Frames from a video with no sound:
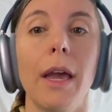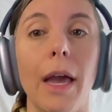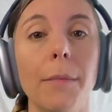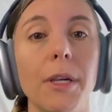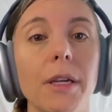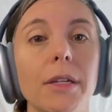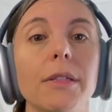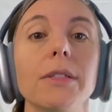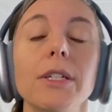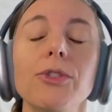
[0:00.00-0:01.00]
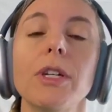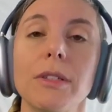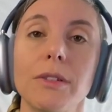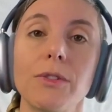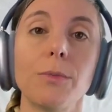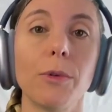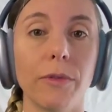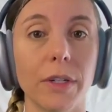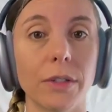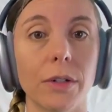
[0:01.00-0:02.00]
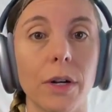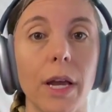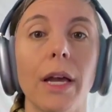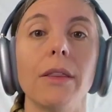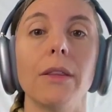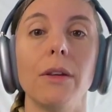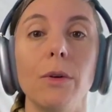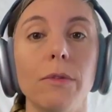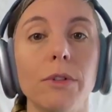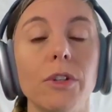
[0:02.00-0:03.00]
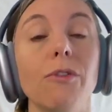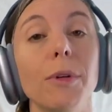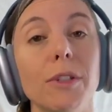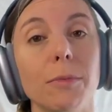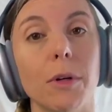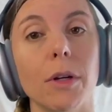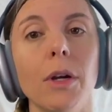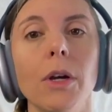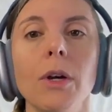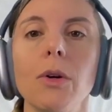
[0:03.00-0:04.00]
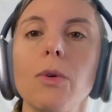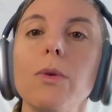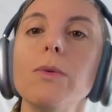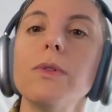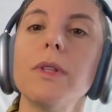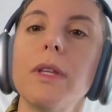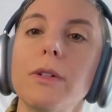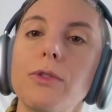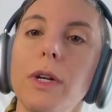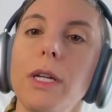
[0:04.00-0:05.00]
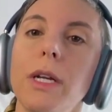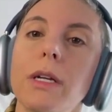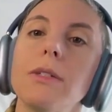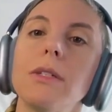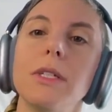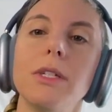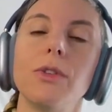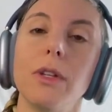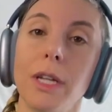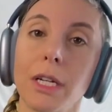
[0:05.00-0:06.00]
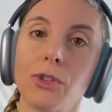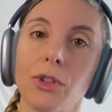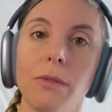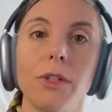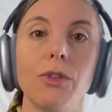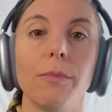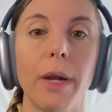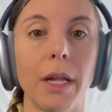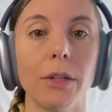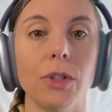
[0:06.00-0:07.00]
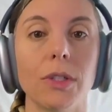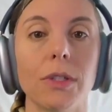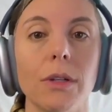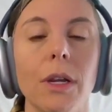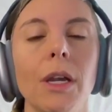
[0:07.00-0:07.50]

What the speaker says: Abby is a teaching assistant professor at the University of Pittsburgh who uses their training to teach the next generation of biologists.